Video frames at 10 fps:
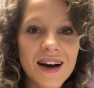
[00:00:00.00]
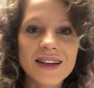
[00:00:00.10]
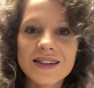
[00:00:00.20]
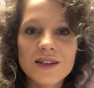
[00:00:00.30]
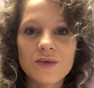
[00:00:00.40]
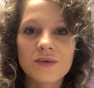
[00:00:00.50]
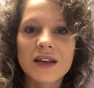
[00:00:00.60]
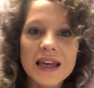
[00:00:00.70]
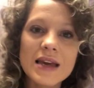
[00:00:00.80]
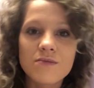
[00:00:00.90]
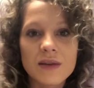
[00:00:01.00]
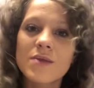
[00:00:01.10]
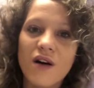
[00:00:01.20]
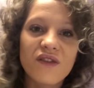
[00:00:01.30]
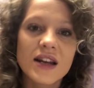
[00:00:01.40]
still keep
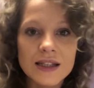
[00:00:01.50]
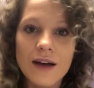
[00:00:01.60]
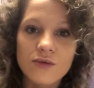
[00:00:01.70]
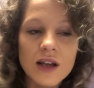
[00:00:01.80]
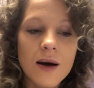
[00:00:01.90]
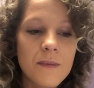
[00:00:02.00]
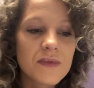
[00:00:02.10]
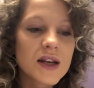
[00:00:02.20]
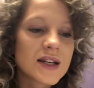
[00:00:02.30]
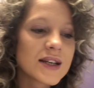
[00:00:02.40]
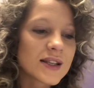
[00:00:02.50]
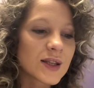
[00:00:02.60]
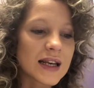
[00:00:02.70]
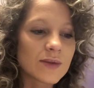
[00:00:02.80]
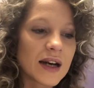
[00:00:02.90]
my fitness levels up.
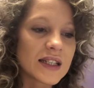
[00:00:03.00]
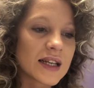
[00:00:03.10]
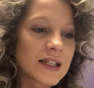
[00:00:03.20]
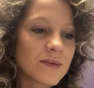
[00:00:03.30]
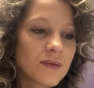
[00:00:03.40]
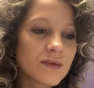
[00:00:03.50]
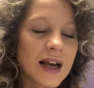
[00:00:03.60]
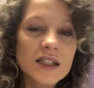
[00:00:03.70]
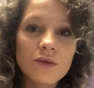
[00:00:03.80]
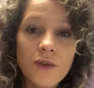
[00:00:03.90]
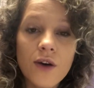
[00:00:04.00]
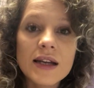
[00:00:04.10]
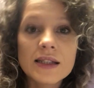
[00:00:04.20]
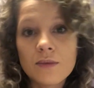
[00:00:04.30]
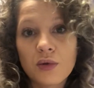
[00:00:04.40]
So that's what I did. That's
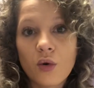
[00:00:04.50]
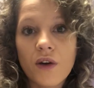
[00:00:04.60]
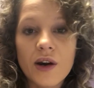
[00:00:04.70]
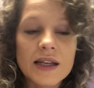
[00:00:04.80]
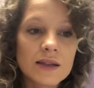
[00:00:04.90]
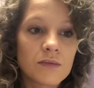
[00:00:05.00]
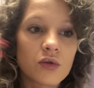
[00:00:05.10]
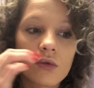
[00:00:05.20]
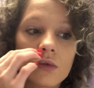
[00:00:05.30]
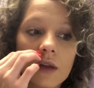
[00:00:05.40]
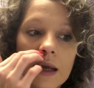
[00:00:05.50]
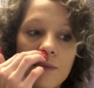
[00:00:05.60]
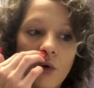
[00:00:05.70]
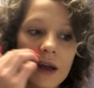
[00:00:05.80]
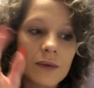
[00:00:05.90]
very simple
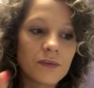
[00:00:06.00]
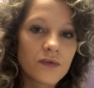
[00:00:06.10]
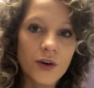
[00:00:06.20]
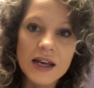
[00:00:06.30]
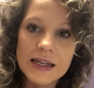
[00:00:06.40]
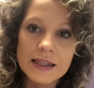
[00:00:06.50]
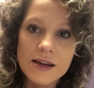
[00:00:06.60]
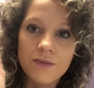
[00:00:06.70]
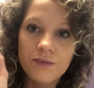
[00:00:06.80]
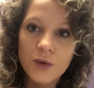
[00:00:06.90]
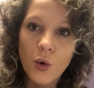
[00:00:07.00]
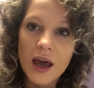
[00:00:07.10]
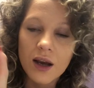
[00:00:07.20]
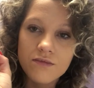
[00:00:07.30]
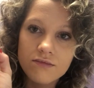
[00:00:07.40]
like point. Very easy,
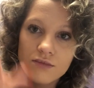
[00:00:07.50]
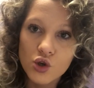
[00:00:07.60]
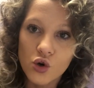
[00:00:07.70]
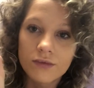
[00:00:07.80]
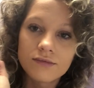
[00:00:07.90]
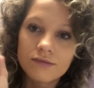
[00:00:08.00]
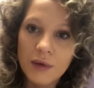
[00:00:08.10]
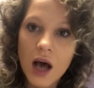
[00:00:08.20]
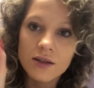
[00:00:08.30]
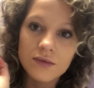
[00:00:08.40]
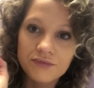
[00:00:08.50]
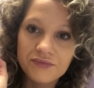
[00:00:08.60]
quick, short, blast.